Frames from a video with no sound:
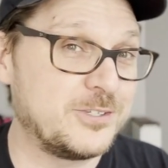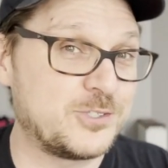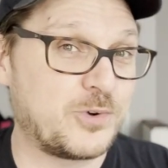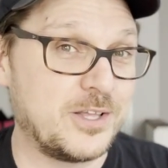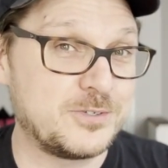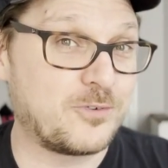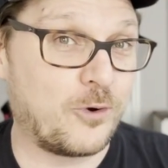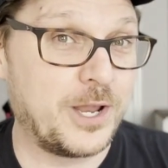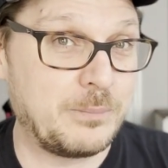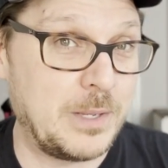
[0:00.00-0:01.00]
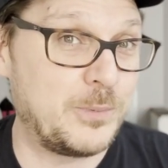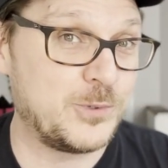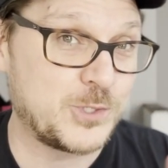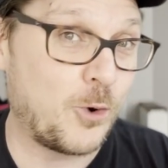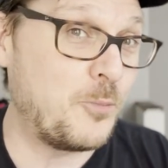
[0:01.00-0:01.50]
is transferring
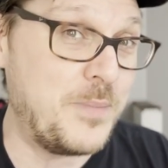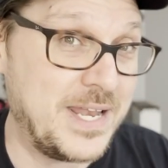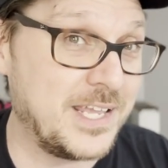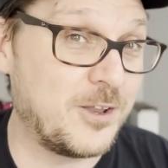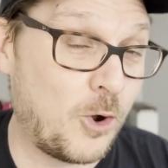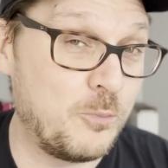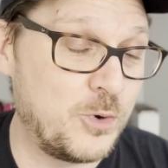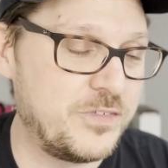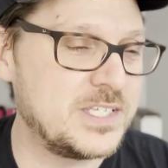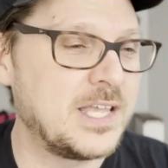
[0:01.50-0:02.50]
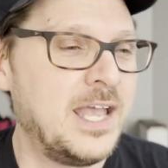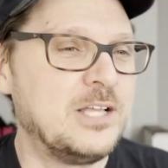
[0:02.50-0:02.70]
people's home media and home movies.